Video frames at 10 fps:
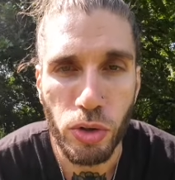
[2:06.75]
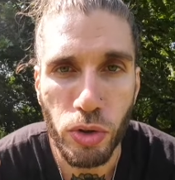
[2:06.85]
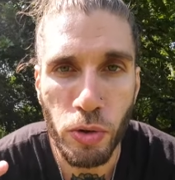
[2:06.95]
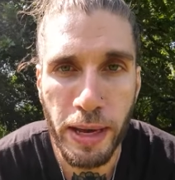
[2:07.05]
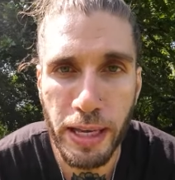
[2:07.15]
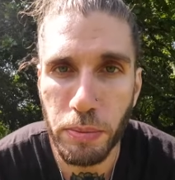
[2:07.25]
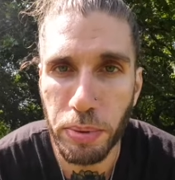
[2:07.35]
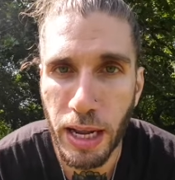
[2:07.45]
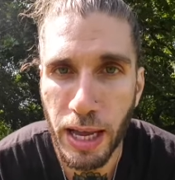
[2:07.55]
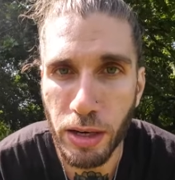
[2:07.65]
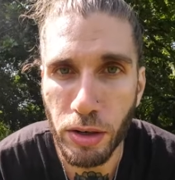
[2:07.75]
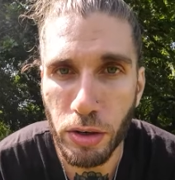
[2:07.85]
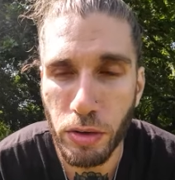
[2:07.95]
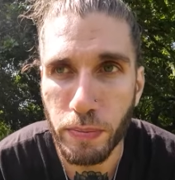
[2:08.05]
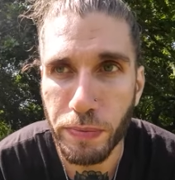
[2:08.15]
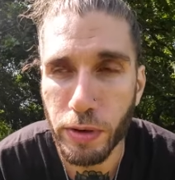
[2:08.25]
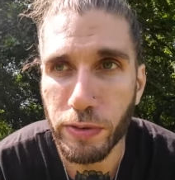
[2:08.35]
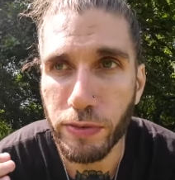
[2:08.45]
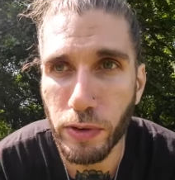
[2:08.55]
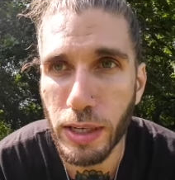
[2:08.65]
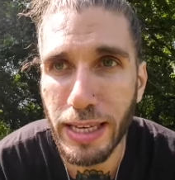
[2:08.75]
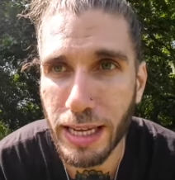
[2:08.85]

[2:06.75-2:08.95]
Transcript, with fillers: You make the plan fully